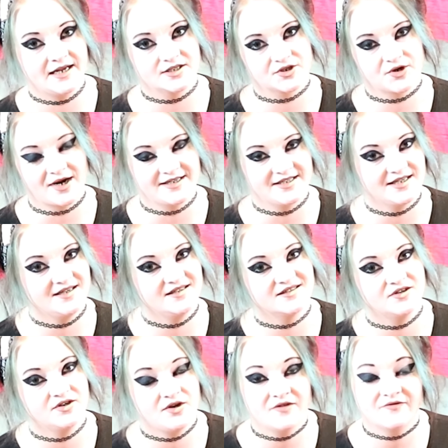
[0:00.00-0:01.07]
integrated
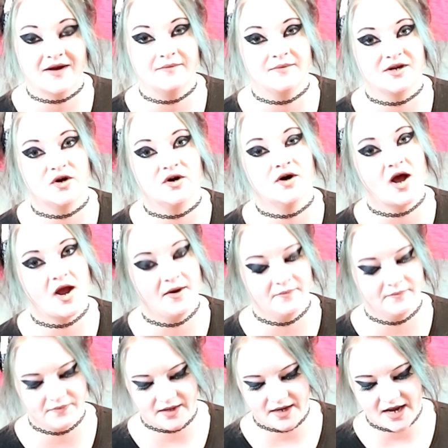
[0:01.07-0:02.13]
into a new family or home,